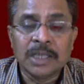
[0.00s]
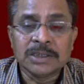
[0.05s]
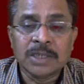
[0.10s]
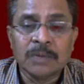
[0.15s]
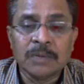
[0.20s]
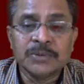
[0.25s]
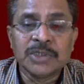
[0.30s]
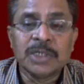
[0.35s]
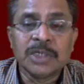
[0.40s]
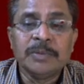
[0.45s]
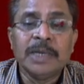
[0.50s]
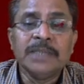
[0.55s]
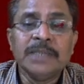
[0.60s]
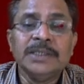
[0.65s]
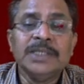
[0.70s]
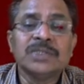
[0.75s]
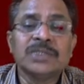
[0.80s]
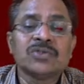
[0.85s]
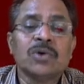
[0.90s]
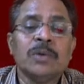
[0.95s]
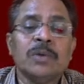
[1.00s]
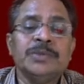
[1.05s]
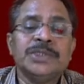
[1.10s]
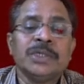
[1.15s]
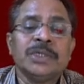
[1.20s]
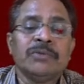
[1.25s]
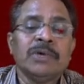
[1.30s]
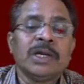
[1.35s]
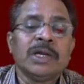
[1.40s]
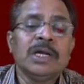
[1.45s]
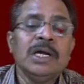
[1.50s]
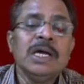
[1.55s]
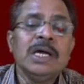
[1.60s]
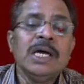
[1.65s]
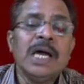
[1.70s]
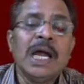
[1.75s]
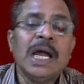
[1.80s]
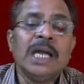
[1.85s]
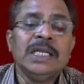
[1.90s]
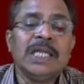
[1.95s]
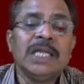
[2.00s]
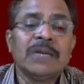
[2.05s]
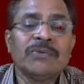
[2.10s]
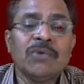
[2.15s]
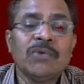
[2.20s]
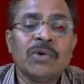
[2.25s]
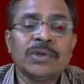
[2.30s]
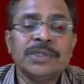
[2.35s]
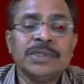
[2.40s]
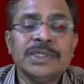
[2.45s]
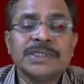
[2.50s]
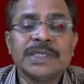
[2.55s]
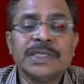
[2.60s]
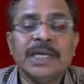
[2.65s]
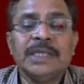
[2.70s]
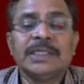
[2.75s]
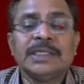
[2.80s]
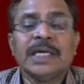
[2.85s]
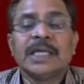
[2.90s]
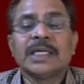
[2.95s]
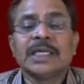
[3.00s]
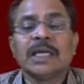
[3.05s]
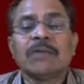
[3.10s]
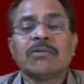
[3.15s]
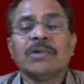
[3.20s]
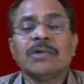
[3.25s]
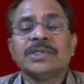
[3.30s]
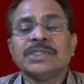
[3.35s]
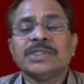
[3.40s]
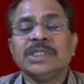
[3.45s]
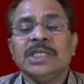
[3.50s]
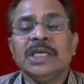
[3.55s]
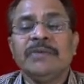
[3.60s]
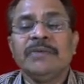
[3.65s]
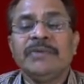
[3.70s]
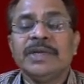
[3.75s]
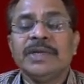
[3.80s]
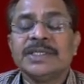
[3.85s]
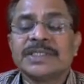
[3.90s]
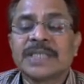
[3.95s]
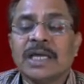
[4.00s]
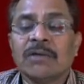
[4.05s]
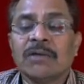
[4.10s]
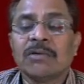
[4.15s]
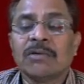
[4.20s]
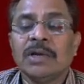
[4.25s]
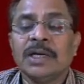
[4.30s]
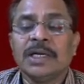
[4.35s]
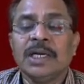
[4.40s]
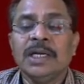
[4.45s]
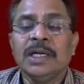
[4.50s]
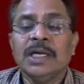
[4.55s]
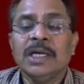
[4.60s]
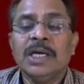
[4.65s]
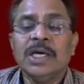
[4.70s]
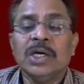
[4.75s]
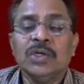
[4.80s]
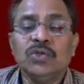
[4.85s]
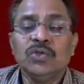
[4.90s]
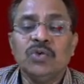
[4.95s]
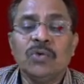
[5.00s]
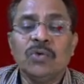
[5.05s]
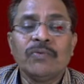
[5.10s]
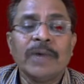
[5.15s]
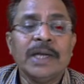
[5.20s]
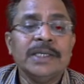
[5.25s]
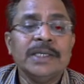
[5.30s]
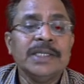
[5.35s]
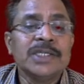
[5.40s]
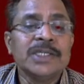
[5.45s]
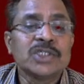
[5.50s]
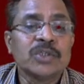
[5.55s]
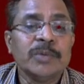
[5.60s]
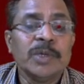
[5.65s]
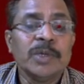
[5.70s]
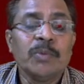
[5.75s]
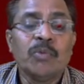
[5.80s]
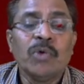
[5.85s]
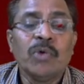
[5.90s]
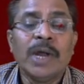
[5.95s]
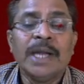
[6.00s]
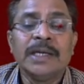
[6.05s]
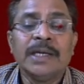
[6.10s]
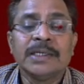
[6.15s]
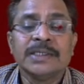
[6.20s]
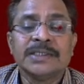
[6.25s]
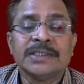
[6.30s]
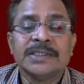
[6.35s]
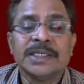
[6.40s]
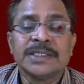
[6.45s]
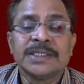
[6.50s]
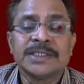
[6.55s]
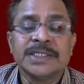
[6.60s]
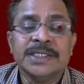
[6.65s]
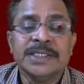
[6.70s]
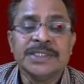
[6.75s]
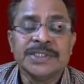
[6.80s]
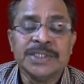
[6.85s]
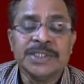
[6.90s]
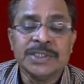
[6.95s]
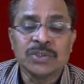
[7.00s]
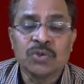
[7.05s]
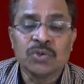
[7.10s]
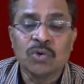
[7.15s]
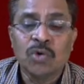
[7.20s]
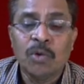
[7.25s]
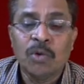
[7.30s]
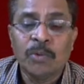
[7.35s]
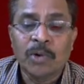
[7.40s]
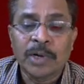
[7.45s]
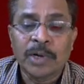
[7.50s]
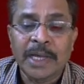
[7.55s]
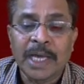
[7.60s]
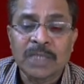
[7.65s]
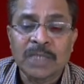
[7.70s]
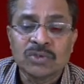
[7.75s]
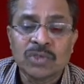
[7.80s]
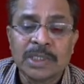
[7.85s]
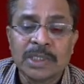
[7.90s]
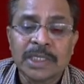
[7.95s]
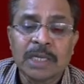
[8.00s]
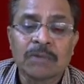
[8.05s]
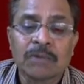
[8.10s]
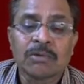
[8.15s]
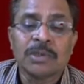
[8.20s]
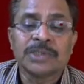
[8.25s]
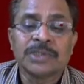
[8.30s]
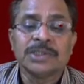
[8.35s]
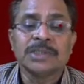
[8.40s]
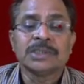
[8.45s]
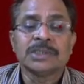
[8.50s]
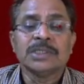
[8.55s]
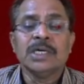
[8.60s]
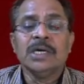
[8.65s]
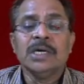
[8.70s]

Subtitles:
observed by this observer, and therefore this entire calculation, if it is calculated, you will find this to be 0.60 C. So go for actual calculations.